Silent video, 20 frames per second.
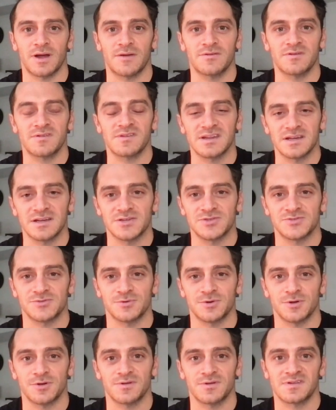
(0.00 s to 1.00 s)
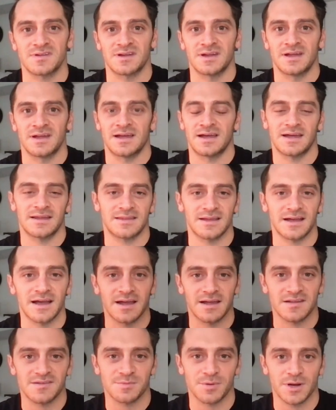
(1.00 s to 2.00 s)
privacy controls at the
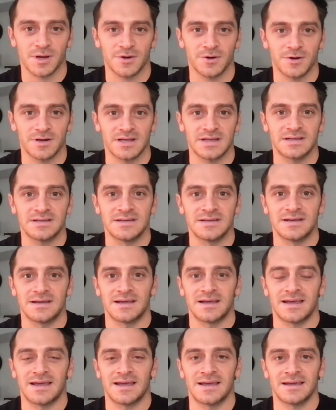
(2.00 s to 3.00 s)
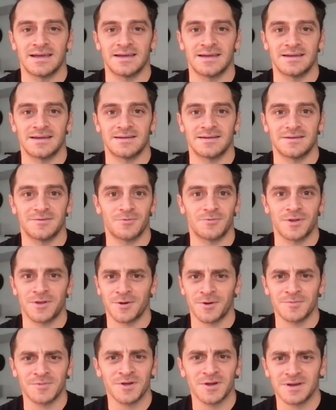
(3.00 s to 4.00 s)
highest priority. And
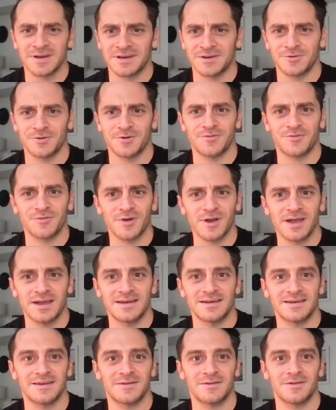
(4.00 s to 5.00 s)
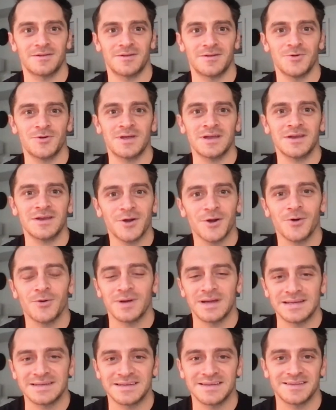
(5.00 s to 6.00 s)
whether I'm talking to a friend, you can go
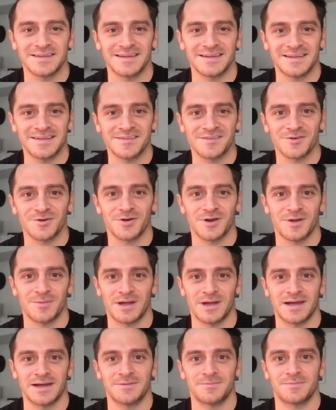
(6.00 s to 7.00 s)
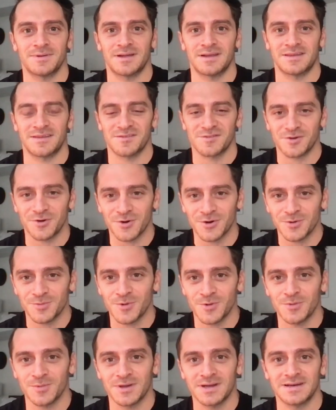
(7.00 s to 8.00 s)
into the Instagram app at this current
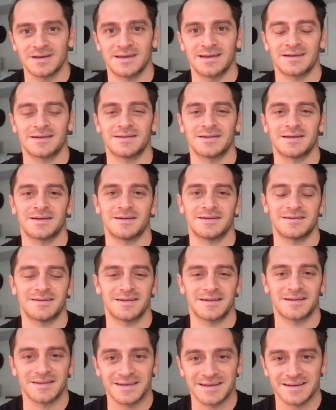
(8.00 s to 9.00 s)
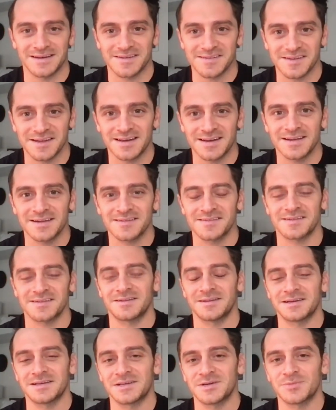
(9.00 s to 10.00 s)
moment and click into settings
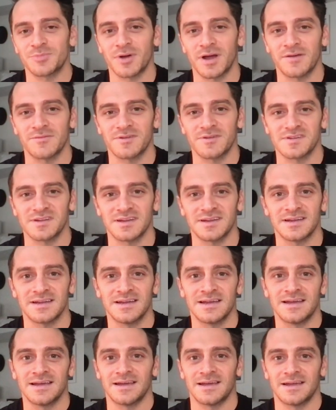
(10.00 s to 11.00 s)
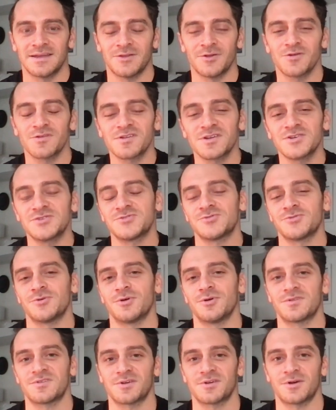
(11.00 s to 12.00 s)
and click into privacy. And those
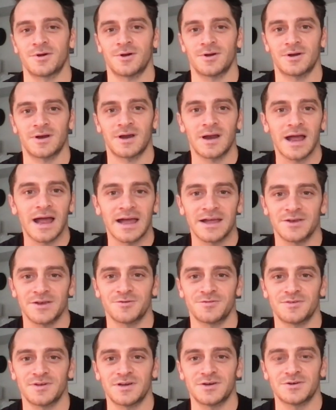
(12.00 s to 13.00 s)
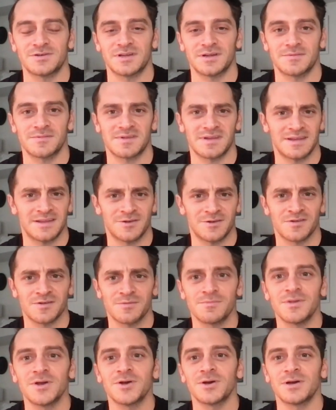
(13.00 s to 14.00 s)
controls are at your fingertips. And there's
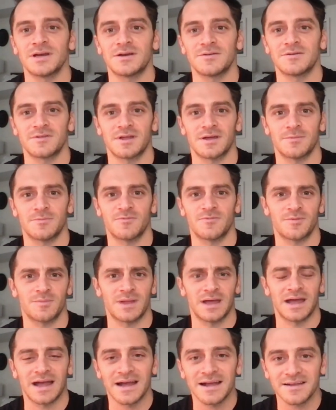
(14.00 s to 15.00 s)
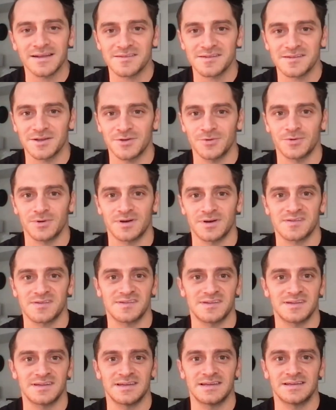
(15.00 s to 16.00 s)
a myriad of them, from the ads that you want to
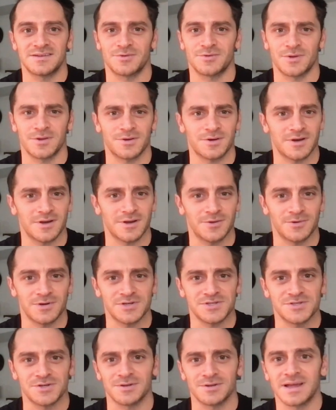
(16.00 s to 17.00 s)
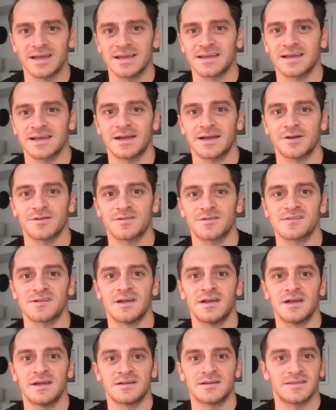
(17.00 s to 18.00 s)
see, to whether or not you want to show like counts,
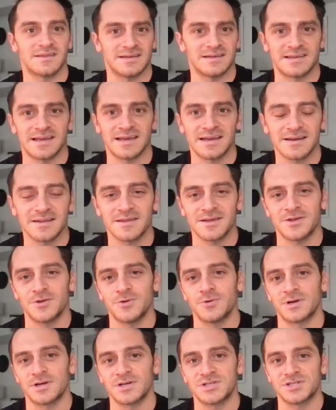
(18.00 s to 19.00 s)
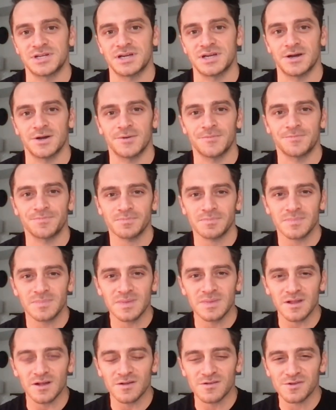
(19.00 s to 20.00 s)
to the data that you want to share.
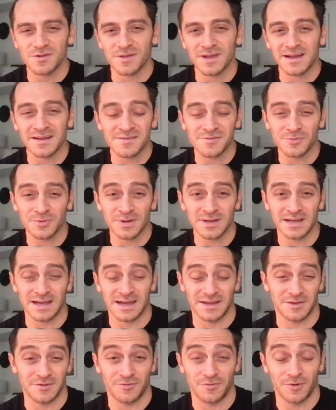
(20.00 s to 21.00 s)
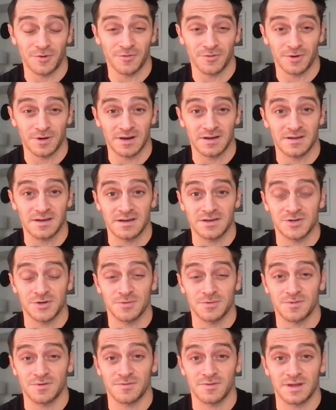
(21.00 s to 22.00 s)
So that's really at the forefront in
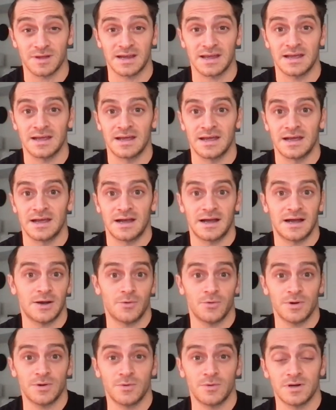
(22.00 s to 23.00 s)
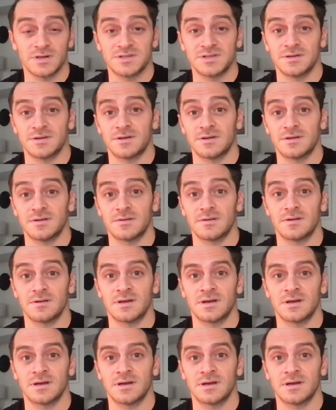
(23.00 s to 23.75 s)
terms of like how we want to